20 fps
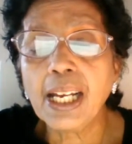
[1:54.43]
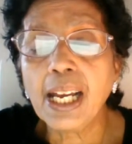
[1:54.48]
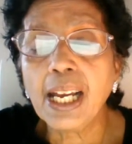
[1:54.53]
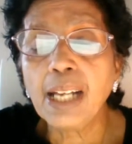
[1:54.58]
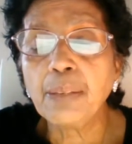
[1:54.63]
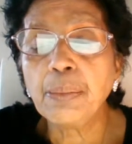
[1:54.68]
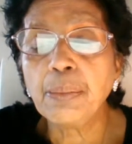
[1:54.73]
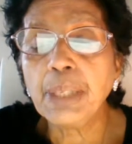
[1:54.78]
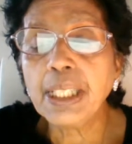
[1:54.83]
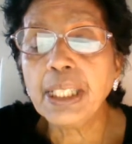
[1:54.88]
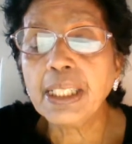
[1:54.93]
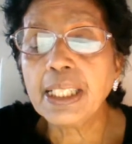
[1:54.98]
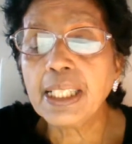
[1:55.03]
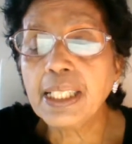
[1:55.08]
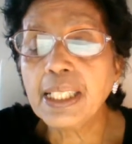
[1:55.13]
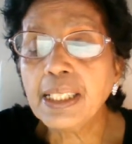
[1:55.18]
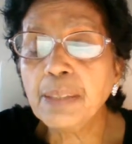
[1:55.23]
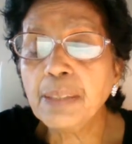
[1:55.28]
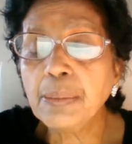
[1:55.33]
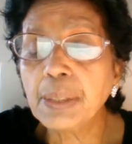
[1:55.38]
and make
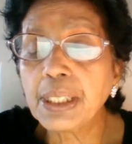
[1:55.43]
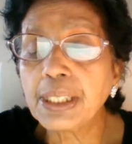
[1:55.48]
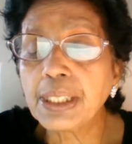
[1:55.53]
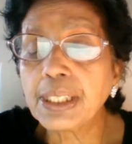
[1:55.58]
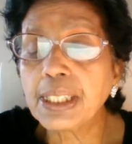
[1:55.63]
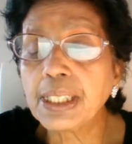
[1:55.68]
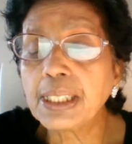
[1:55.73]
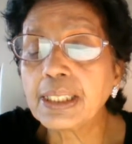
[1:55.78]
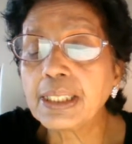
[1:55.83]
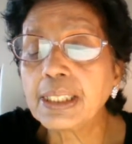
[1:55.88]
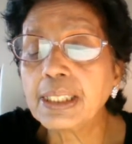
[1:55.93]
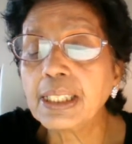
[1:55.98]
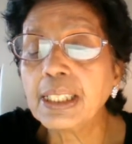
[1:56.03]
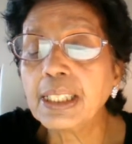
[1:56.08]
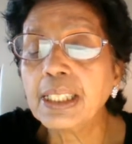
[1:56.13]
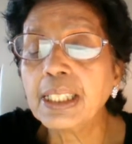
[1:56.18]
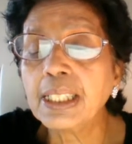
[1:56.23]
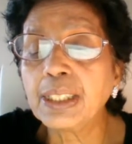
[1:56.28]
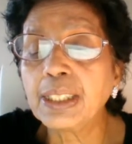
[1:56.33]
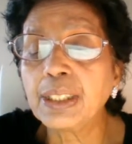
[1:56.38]
another purchase,
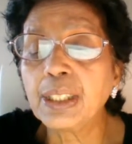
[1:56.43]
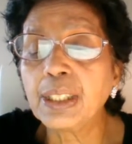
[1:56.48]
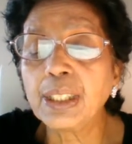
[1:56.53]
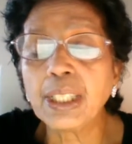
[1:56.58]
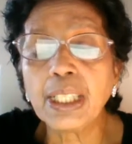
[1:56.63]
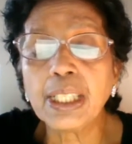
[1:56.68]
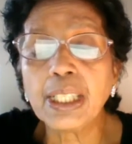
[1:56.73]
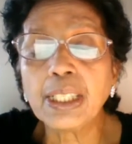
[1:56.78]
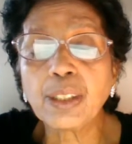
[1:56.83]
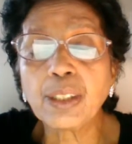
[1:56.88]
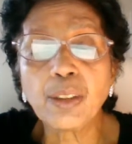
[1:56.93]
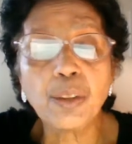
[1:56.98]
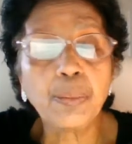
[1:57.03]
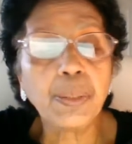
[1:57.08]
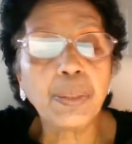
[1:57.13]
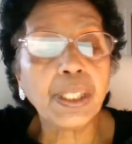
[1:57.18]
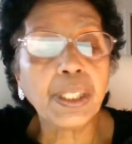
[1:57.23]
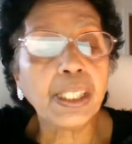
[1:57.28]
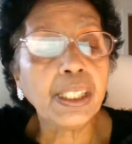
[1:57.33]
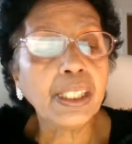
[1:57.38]
it, it could
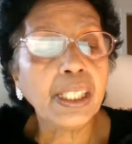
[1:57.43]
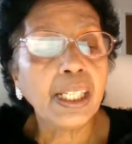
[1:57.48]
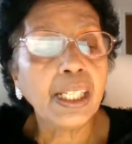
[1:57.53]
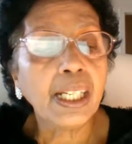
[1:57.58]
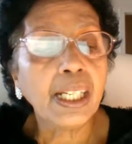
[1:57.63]
be an